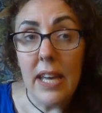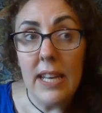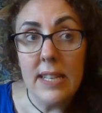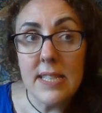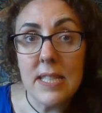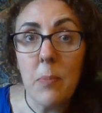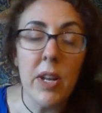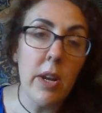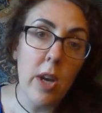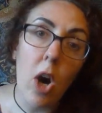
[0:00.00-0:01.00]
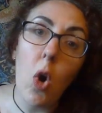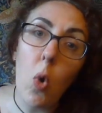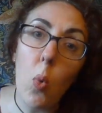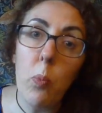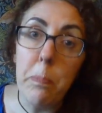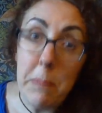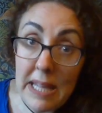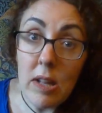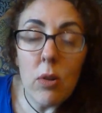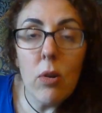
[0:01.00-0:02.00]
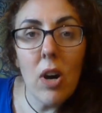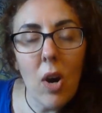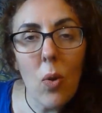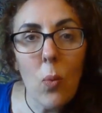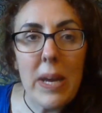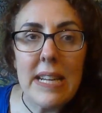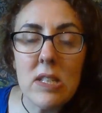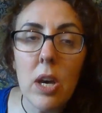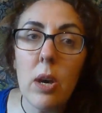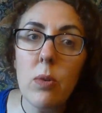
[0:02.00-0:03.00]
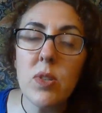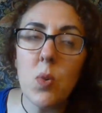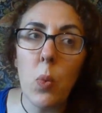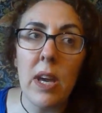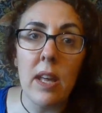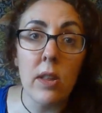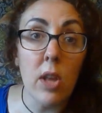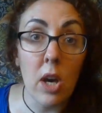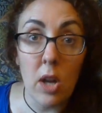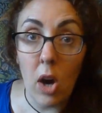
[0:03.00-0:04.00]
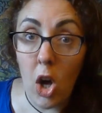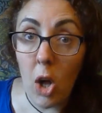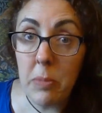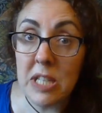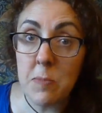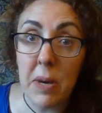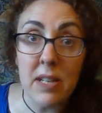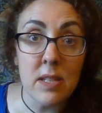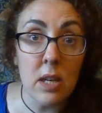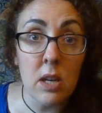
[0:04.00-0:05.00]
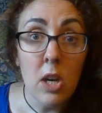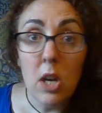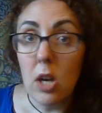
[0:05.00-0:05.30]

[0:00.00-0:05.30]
is something like a whole meal or a whole wheat toast with an almond butter,